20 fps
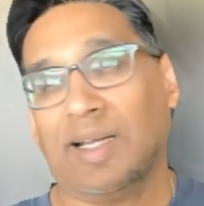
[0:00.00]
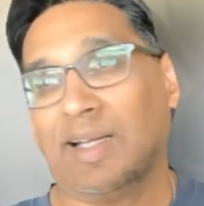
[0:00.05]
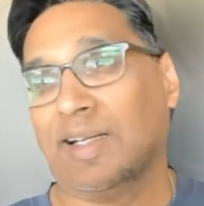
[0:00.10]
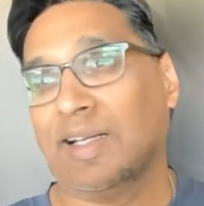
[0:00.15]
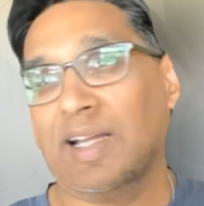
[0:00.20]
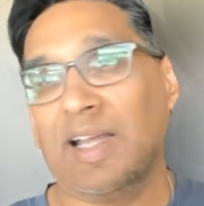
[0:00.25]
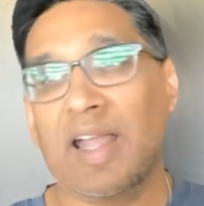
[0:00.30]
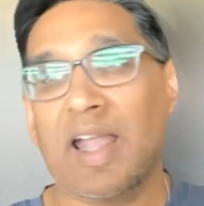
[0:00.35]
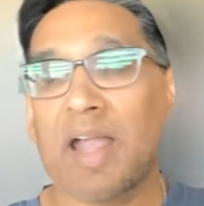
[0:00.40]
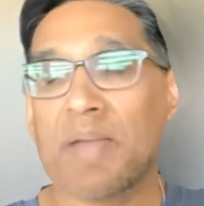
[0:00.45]

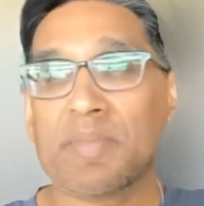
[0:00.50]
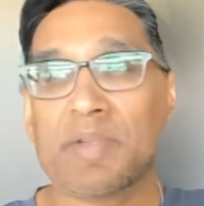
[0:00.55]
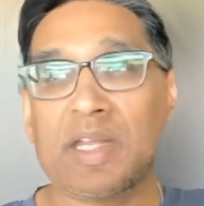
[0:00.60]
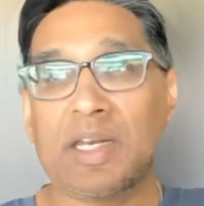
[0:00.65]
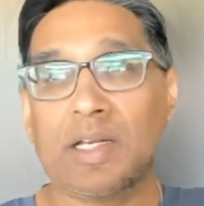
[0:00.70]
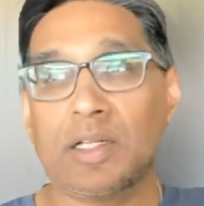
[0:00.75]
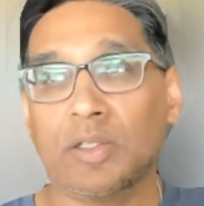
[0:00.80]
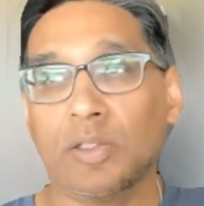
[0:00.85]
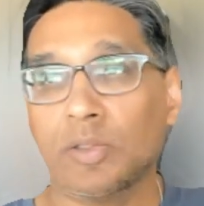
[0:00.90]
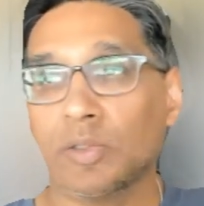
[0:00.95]
I'm
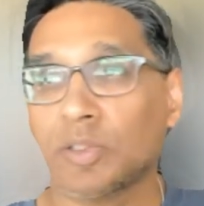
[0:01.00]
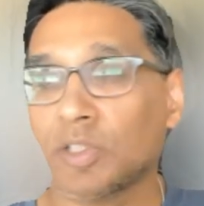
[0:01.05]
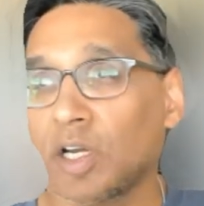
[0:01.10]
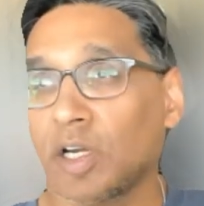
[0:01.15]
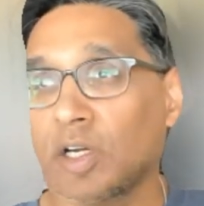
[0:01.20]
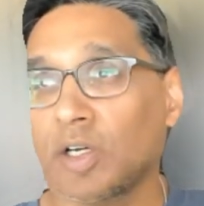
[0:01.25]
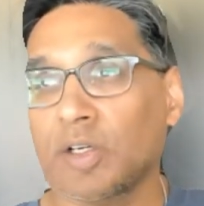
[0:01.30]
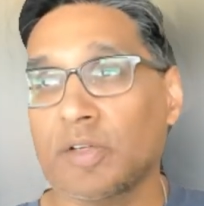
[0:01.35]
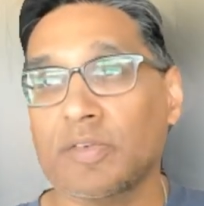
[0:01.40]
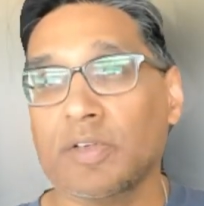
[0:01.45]
getting a little
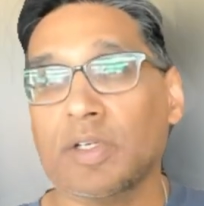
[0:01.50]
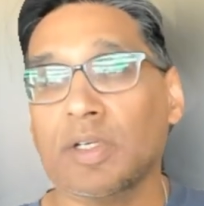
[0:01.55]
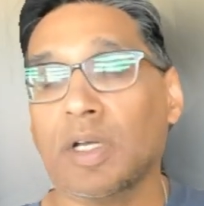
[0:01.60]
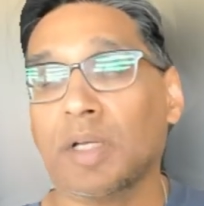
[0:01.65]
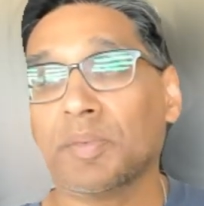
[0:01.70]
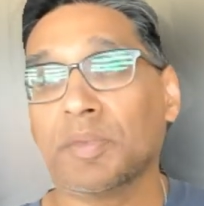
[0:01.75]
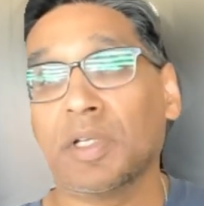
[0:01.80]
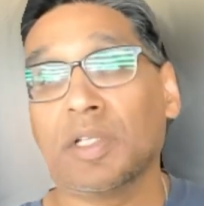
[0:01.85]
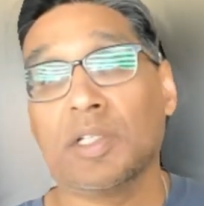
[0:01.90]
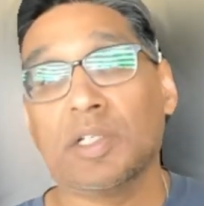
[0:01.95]
tired of it.
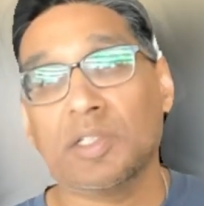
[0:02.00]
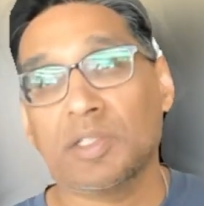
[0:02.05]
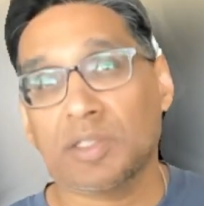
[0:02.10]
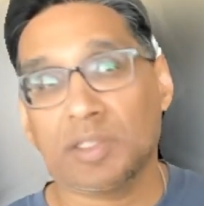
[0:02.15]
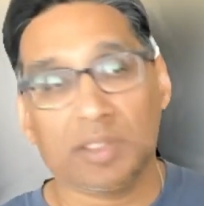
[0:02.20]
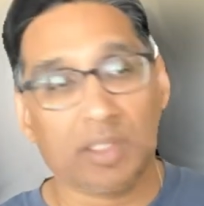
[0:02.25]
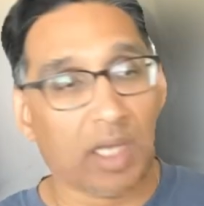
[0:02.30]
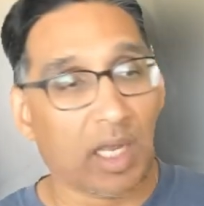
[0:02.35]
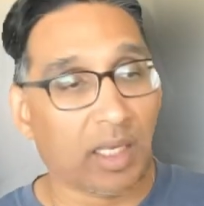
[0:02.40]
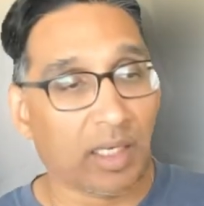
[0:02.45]

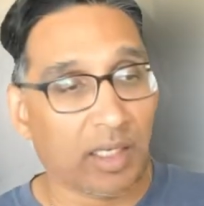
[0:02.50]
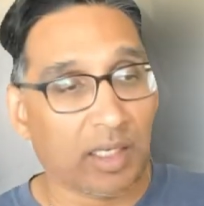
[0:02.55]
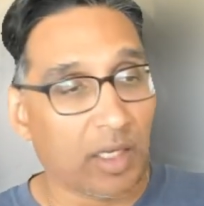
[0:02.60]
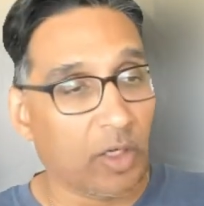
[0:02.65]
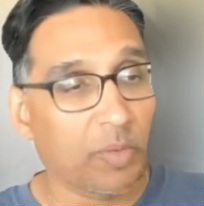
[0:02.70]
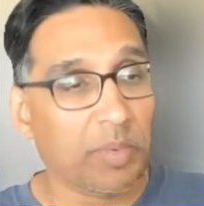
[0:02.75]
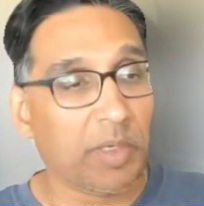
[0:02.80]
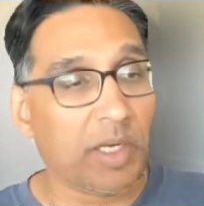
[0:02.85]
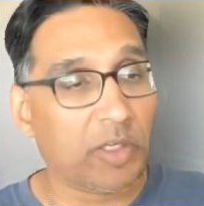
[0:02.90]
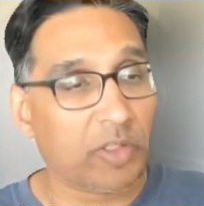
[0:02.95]
Unless
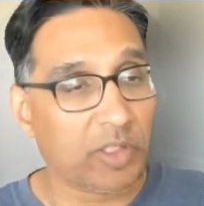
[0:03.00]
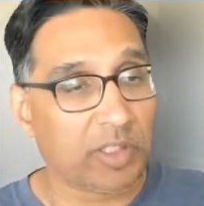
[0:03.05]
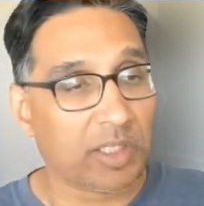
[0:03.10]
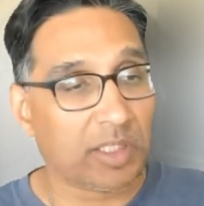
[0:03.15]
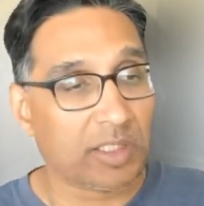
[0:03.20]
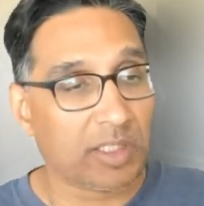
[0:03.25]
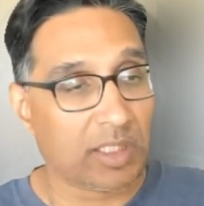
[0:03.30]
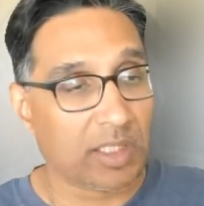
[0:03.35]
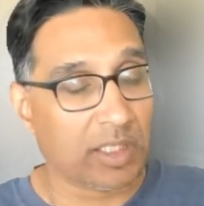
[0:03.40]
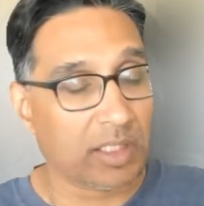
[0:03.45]
it'll be interesting
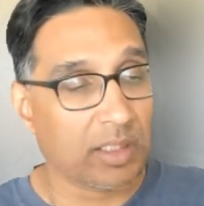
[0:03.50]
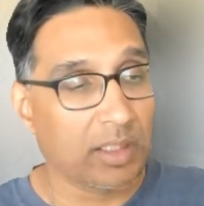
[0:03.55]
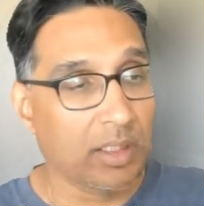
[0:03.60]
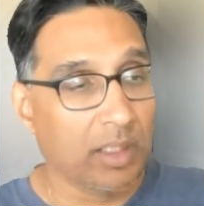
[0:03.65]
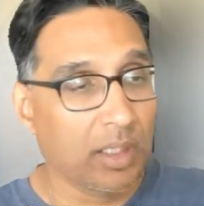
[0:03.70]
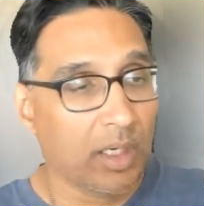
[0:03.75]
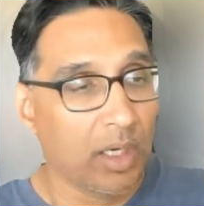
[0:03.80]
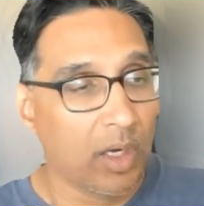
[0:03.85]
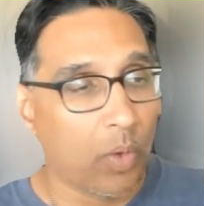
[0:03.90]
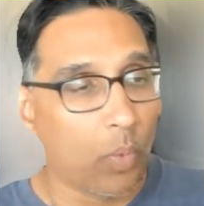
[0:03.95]
to see
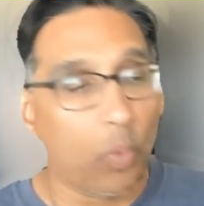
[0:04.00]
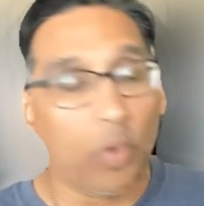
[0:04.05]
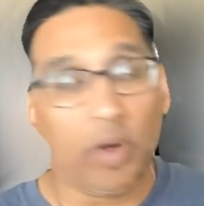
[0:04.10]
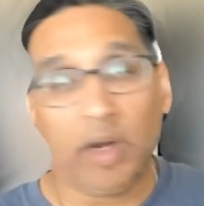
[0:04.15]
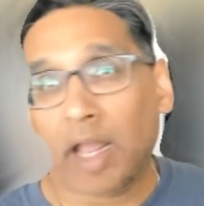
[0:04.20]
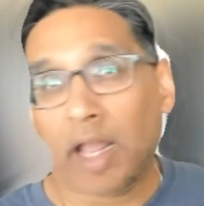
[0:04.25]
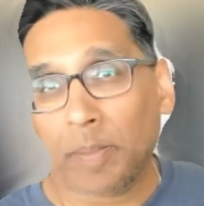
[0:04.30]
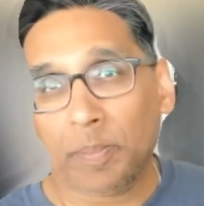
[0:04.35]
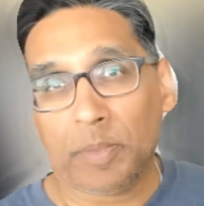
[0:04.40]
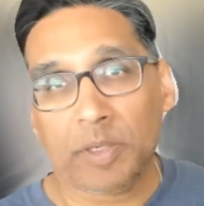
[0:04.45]
what
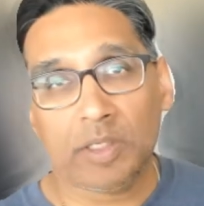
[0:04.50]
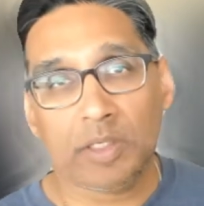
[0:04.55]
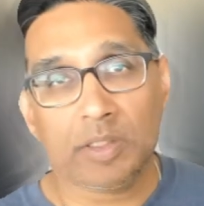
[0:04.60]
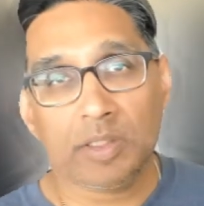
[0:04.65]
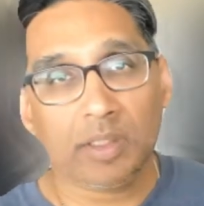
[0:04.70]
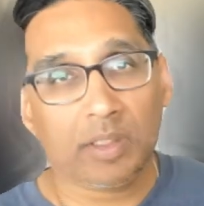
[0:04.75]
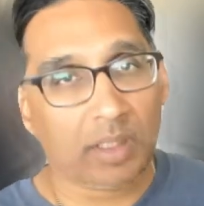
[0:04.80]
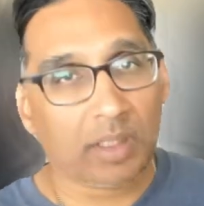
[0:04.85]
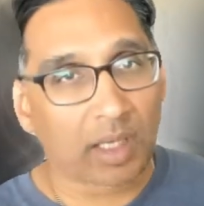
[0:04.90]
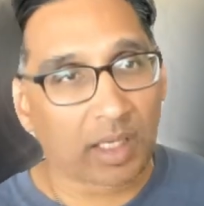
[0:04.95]

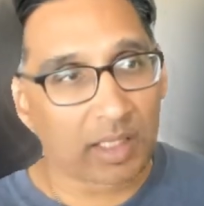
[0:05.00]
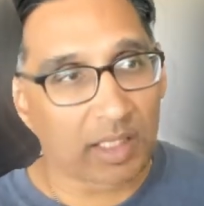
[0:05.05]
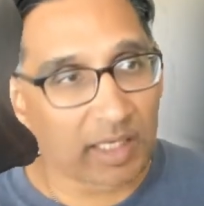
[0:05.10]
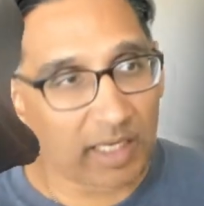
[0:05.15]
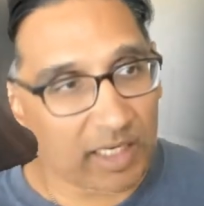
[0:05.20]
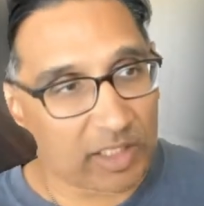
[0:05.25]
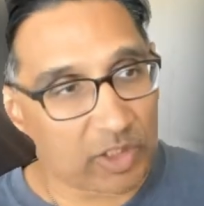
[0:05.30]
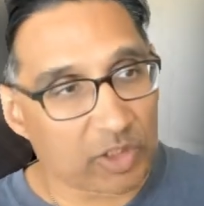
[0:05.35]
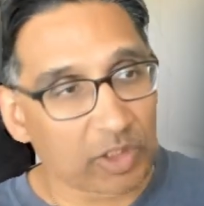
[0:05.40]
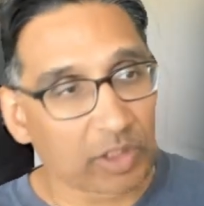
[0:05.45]
happens in the
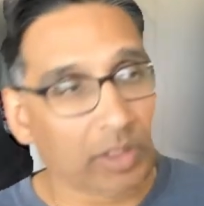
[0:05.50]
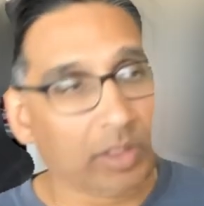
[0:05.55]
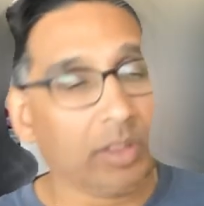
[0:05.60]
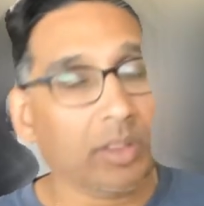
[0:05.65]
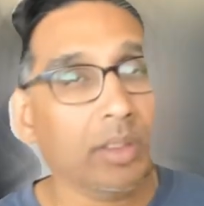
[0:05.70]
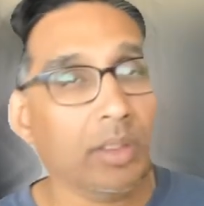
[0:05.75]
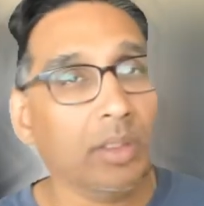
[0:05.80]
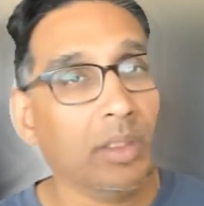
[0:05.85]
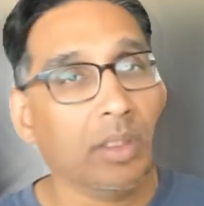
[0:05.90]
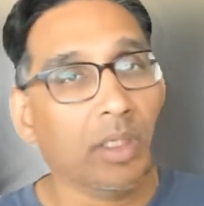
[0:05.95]
next year.